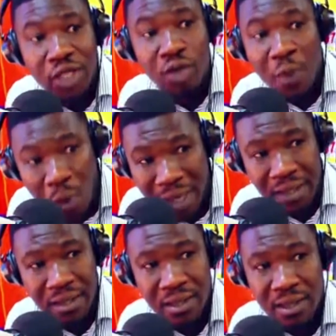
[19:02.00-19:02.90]
Aye number
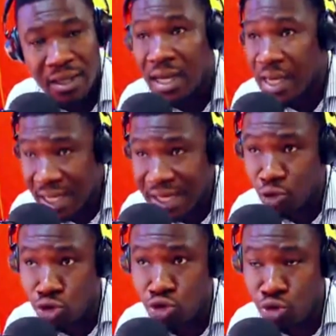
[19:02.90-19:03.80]
one. Ye
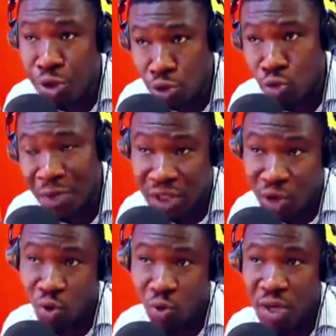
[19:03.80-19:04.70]
diya two screen. So bet
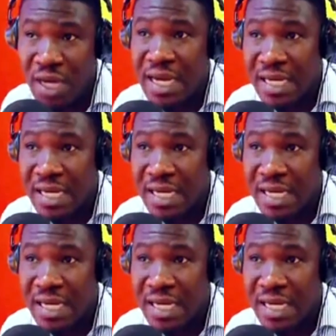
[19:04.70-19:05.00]
so.